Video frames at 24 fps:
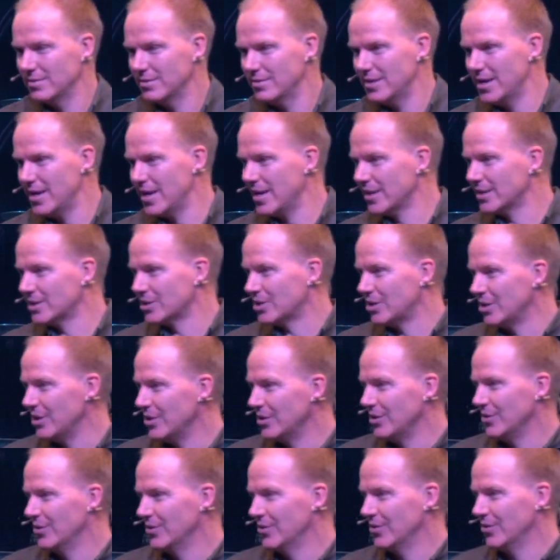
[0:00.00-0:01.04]
that
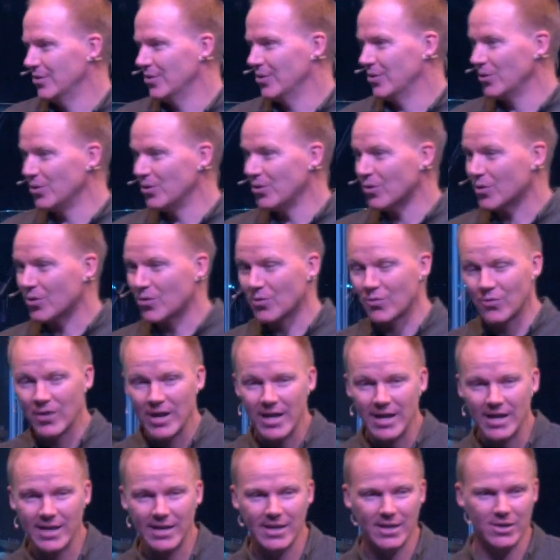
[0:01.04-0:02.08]
actually look
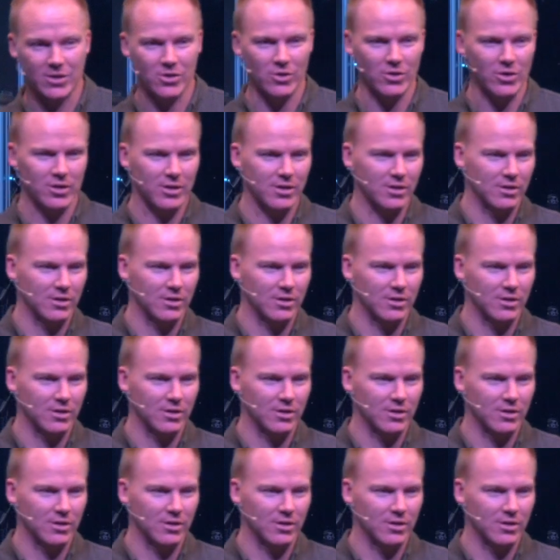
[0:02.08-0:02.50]
really good,